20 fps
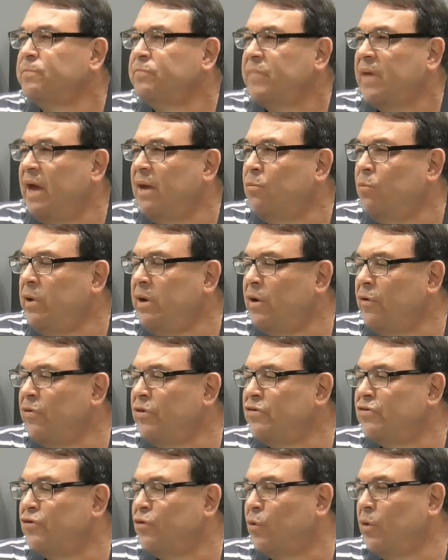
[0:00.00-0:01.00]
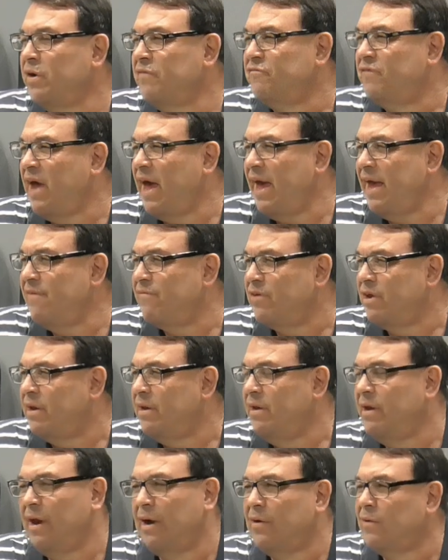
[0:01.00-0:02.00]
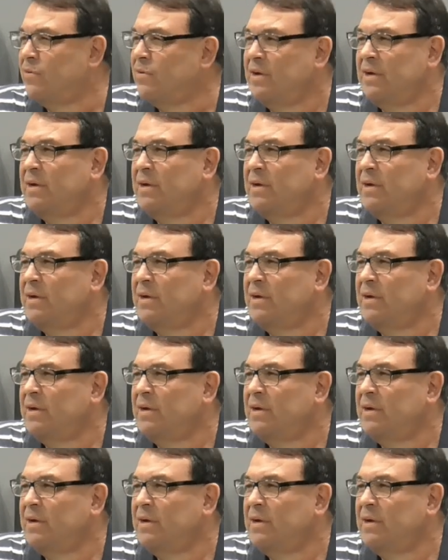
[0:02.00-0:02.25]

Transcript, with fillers: And we know the story of David, you know,